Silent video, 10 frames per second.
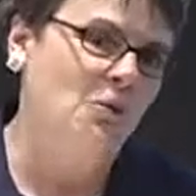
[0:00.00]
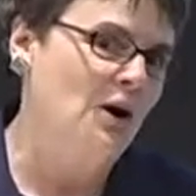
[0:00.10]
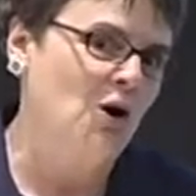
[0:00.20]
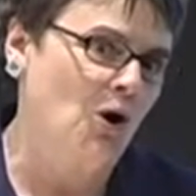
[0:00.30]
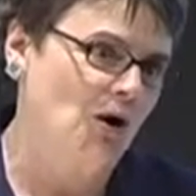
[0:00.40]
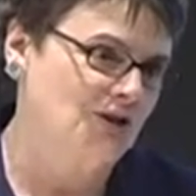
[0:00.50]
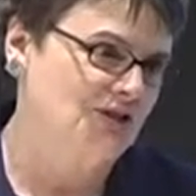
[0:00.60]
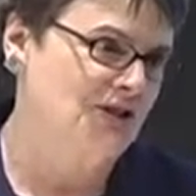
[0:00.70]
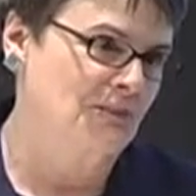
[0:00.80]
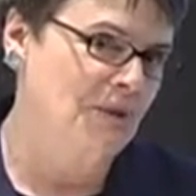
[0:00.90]
what
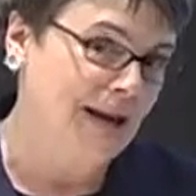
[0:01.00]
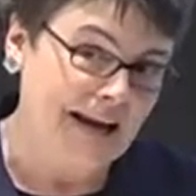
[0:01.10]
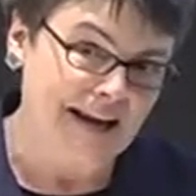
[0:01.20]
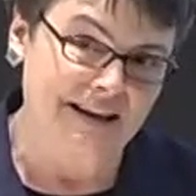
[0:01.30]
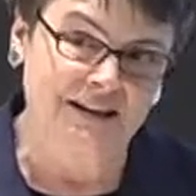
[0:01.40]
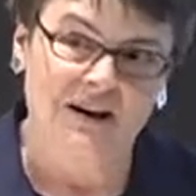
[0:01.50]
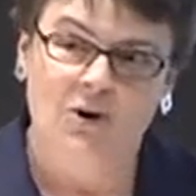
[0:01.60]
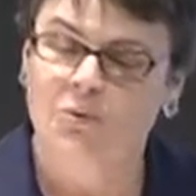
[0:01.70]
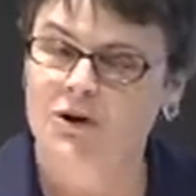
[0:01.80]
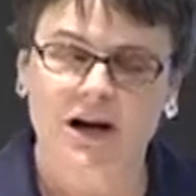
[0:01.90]
caused the plague,
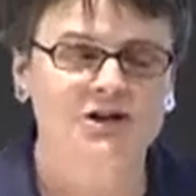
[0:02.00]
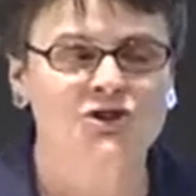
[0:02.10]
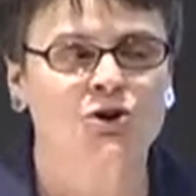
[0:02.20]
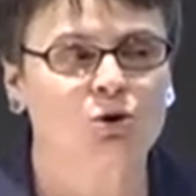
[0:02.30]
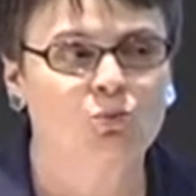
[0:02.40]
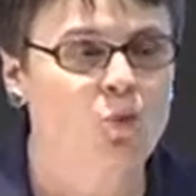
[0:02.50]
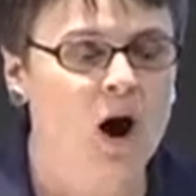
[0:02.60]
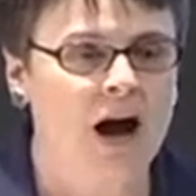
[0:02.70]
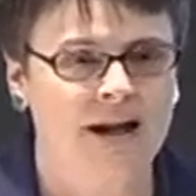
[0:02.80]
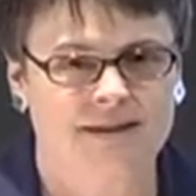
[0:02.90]
we're not sure
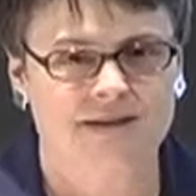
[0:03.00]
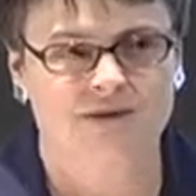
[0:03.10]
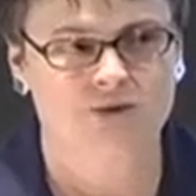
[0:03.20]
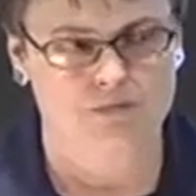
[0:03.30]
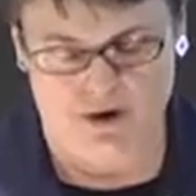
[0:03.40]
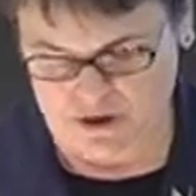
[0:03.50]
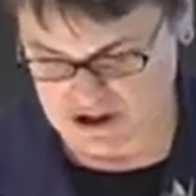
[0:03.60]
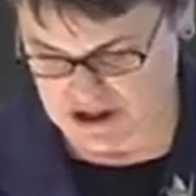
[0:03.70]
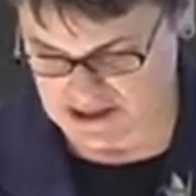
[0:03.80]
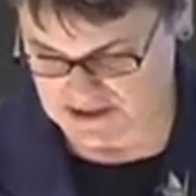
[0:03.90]
why these new
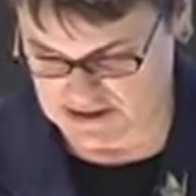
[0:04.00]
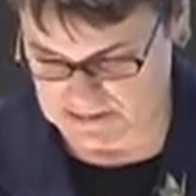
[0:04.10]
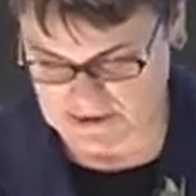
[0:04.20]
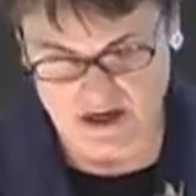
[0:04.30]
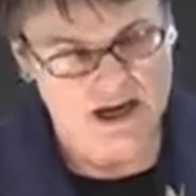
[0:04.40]
marriage customs